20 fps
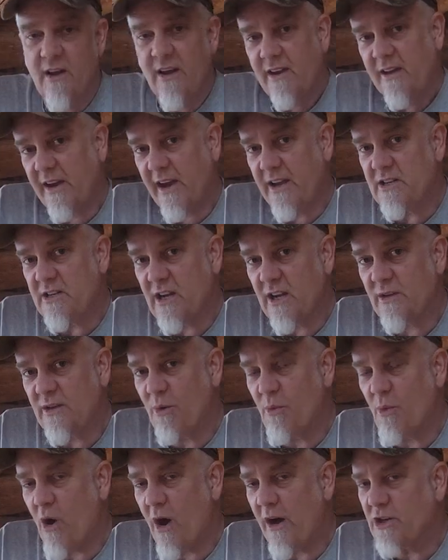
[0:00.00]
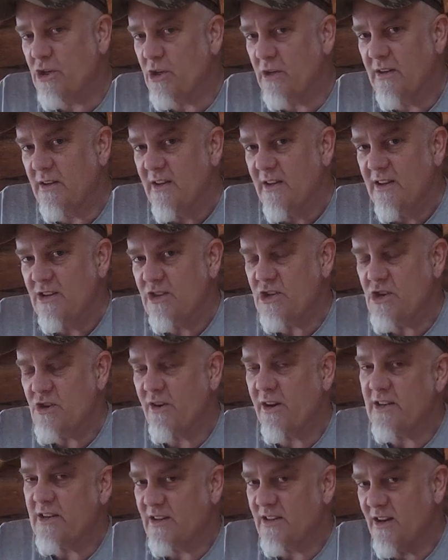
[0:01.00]
Guys, thanks for watching. See you
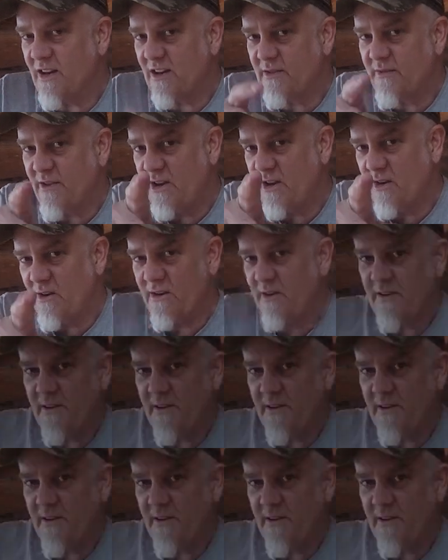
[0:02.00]
guys on the next video.